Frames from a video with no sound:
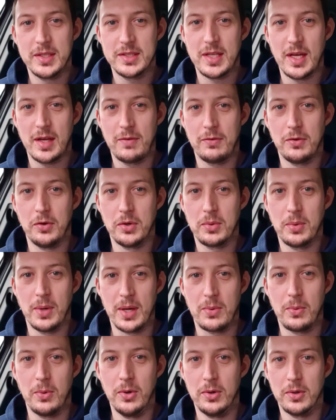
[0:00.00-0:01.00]
take her for a
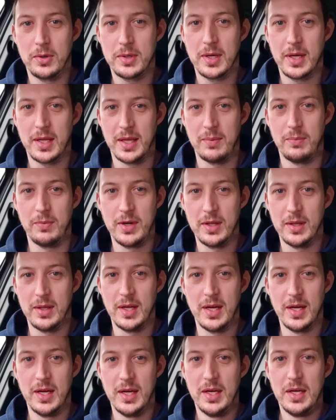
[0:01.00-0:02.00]
quick walk, and then
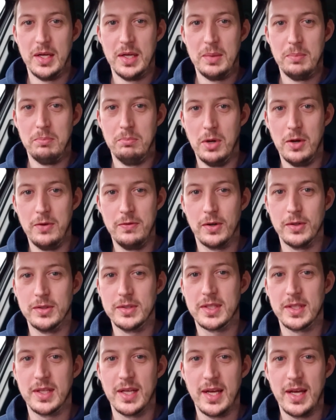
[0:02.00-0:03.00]
we'll move on
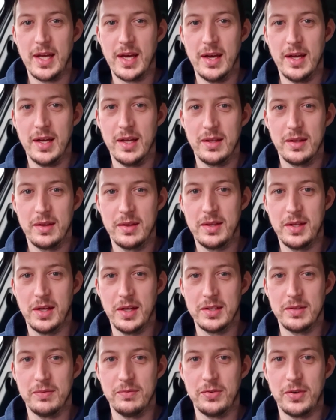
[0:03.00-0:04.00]
to the
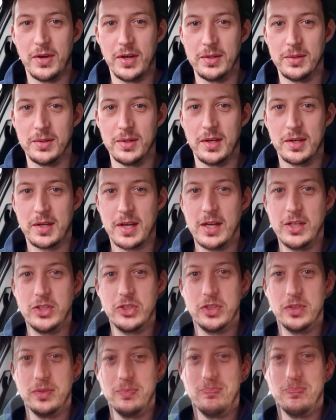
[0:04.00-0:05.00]
third and final
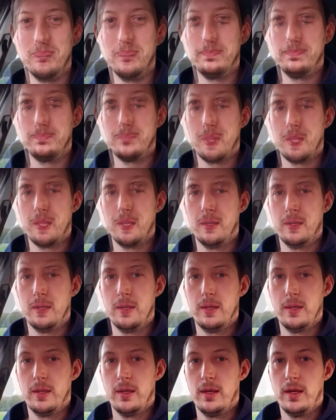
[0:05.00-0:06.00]
location.
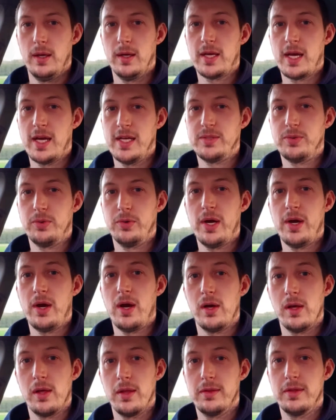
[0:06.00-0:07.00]
Okay, so we're at
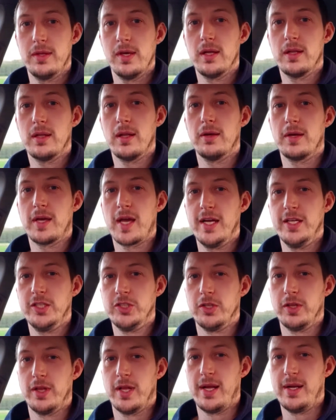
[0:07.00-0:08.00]
our third
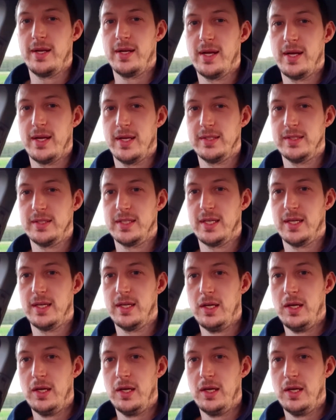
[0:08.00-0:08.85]
location then, and I